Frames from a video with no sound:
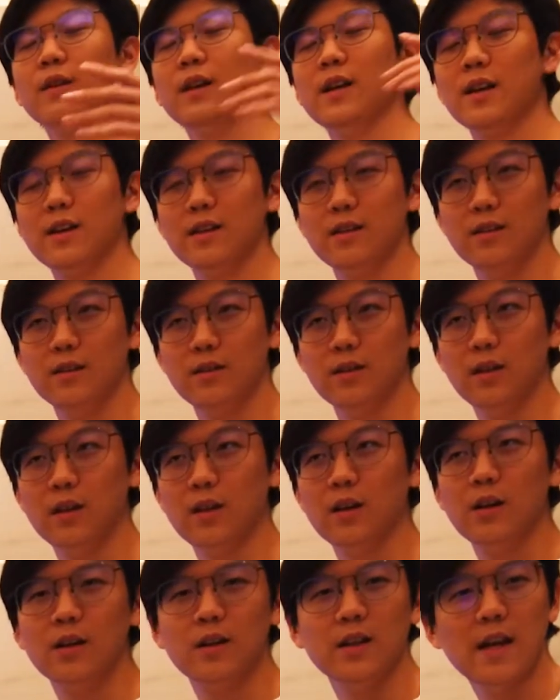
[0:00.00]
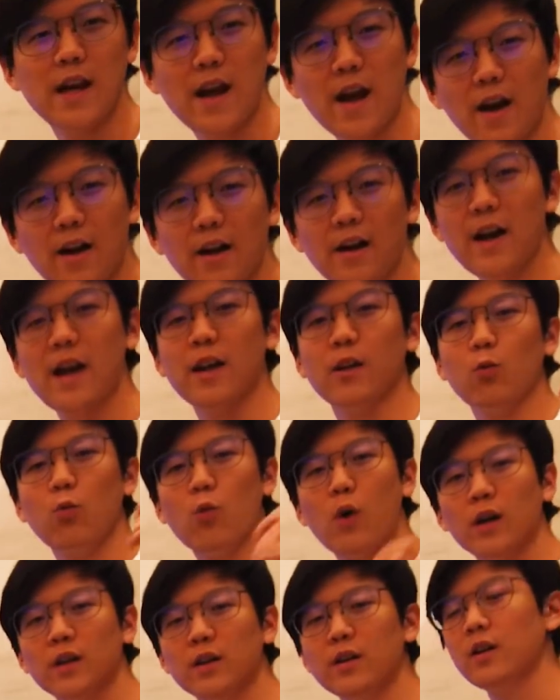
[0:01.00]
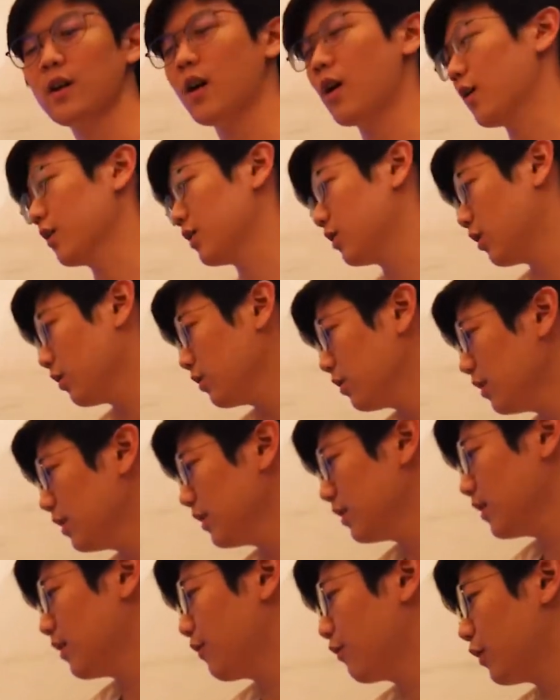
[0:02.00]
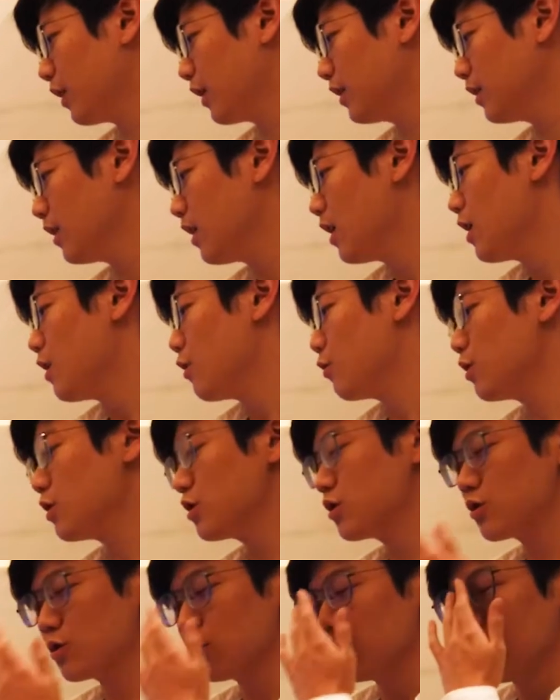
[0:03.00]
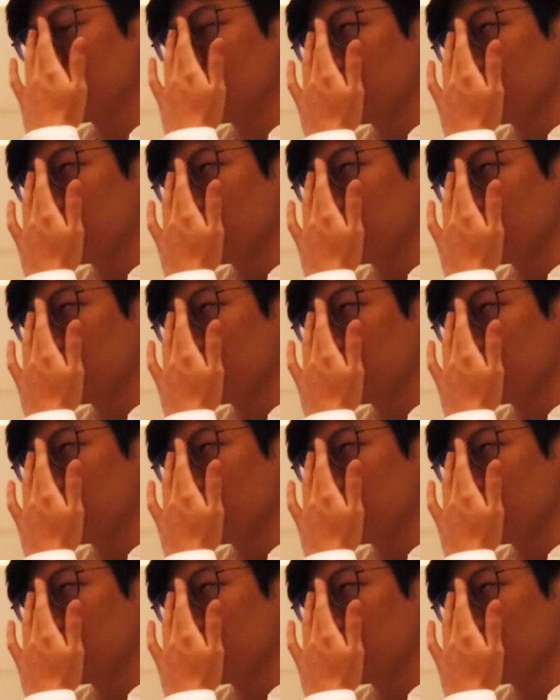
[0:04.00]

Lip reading: in the air and water are totally different, which